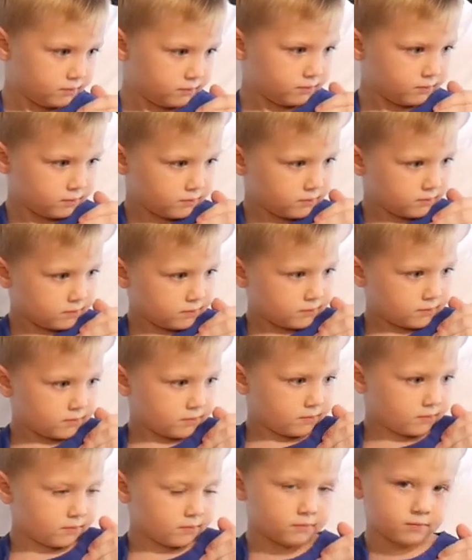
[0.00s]

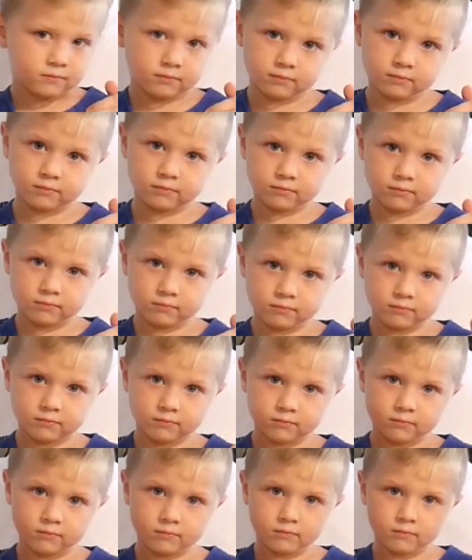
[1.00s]

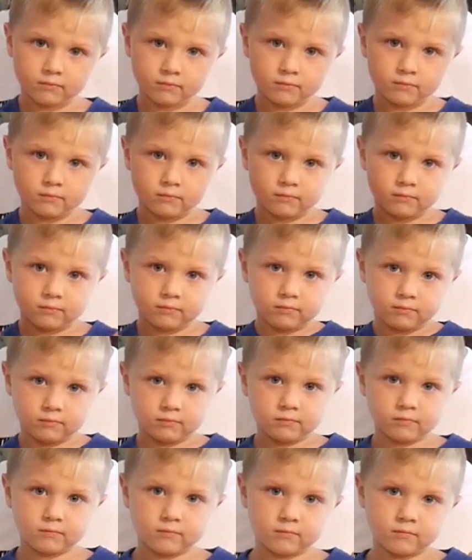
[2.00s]

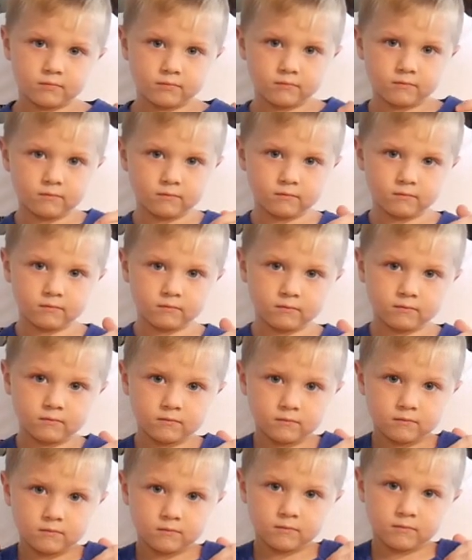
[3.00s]

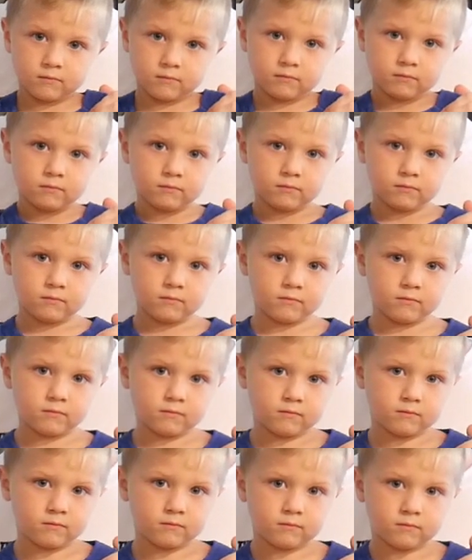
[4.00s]

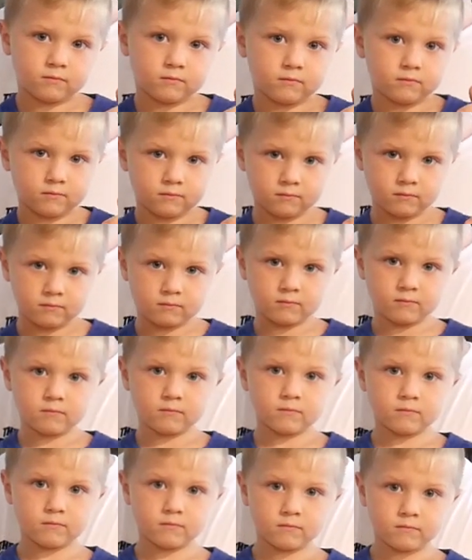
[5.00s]

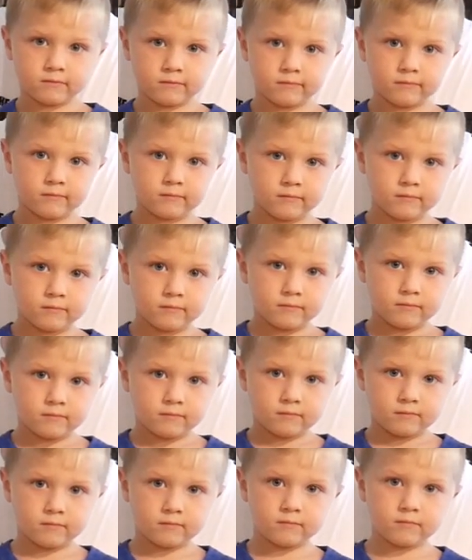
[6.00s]

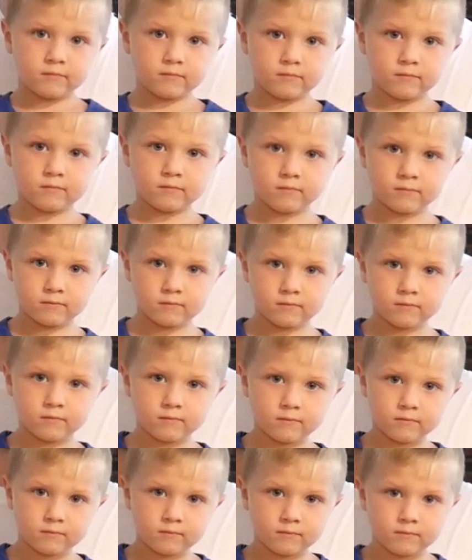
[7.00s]
No words are spoken by the person on screen.